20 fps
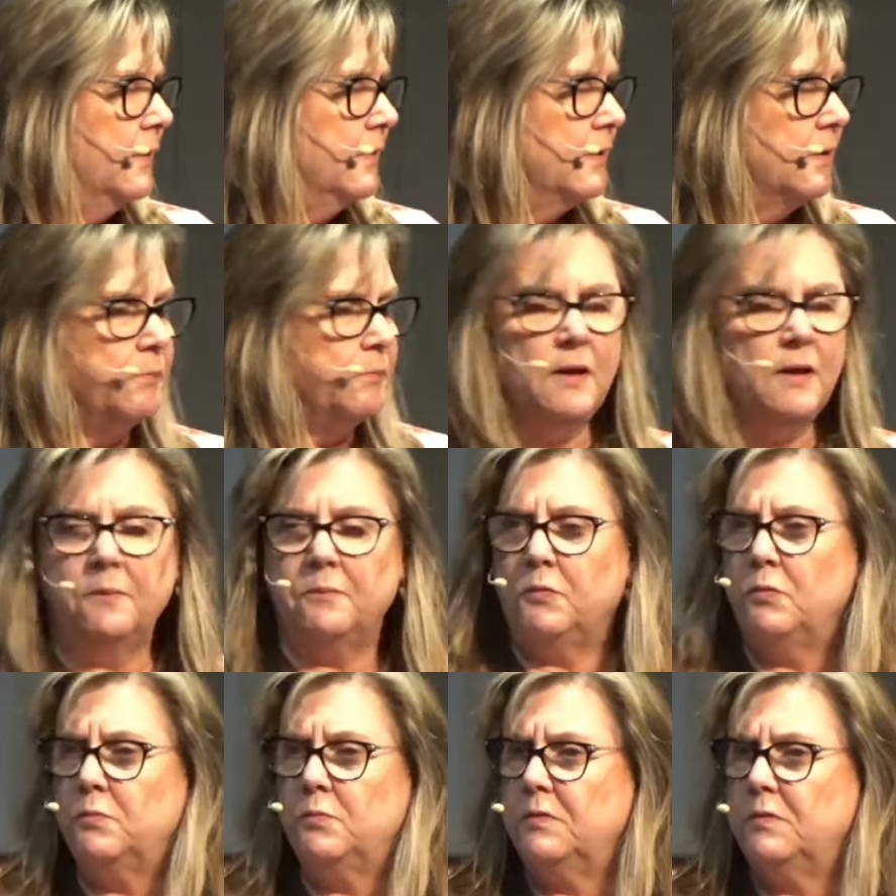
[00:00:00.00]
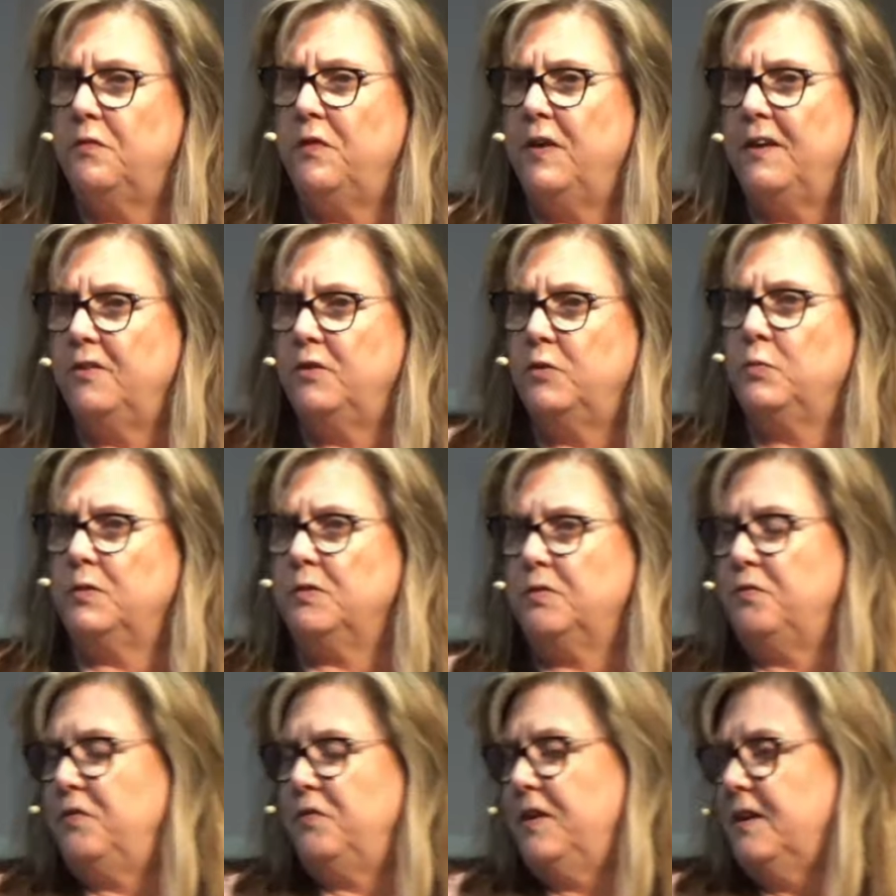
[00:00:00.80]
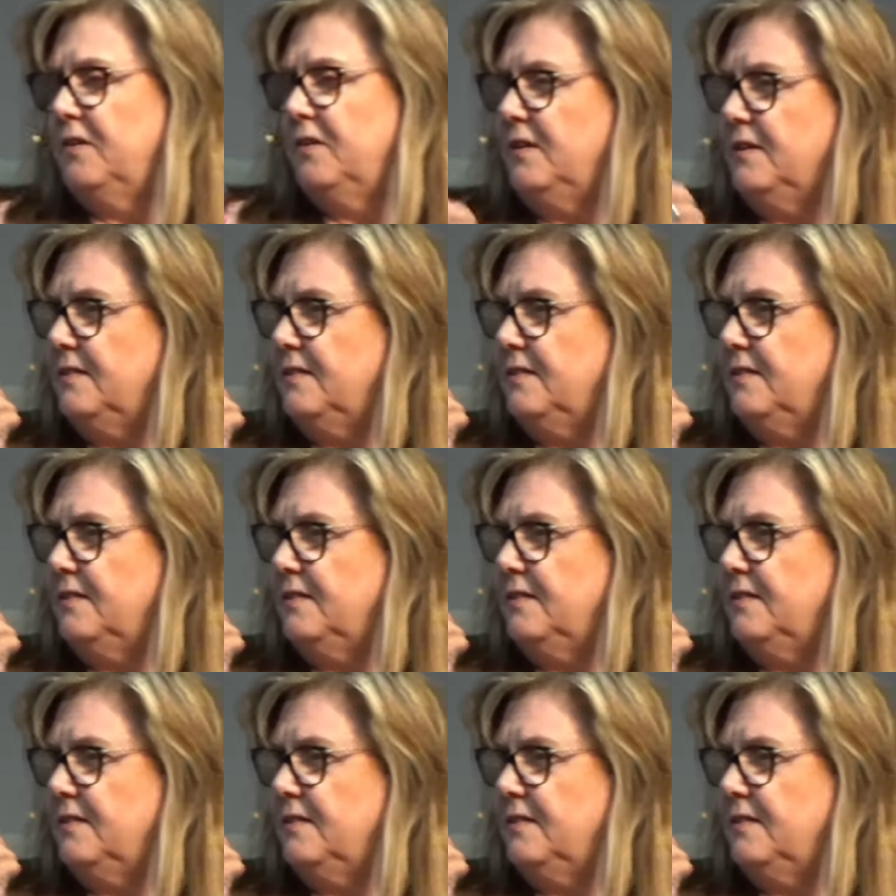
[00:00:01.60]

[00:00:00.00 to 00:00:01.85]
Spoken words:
Sometimes when we're faced with fear,